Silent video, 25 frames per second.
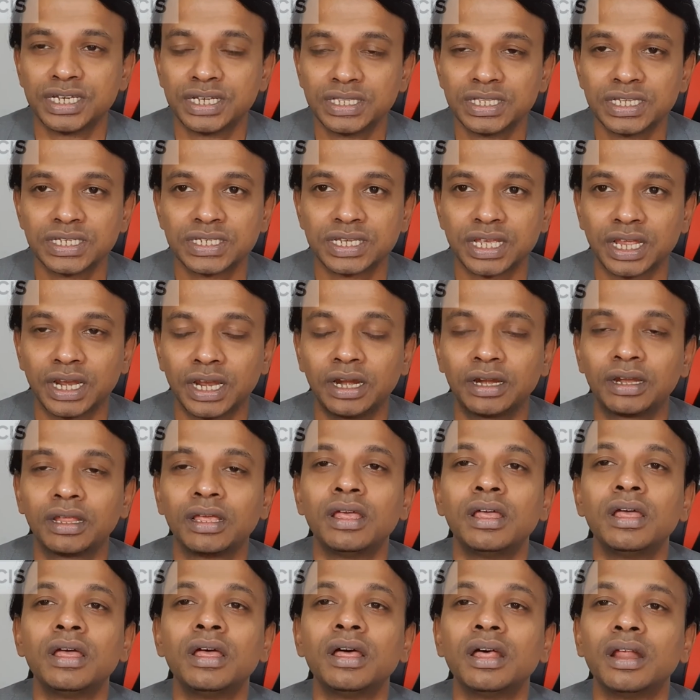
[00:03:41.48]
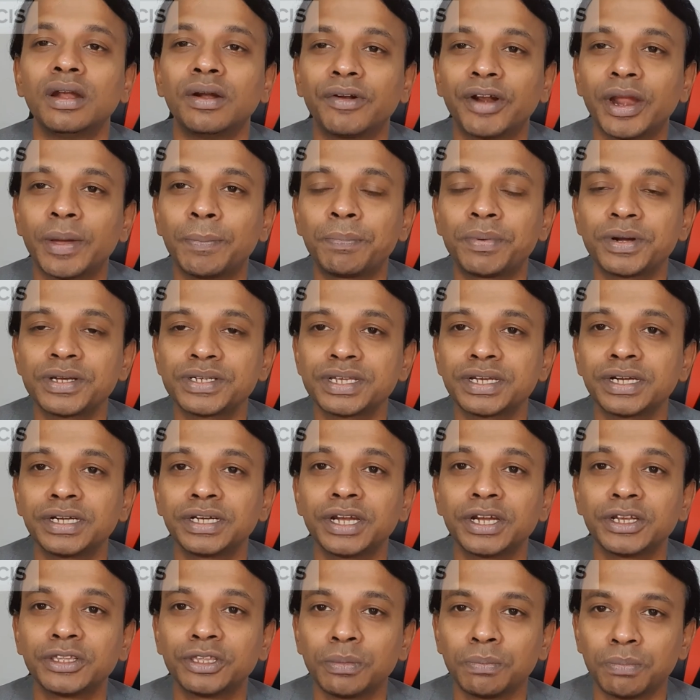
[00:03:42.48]
the Senate
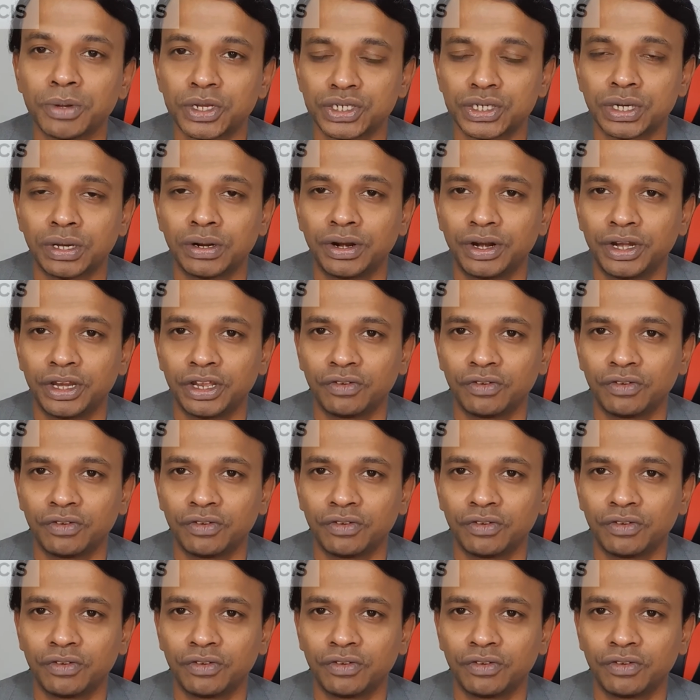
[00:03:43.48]
represented the majority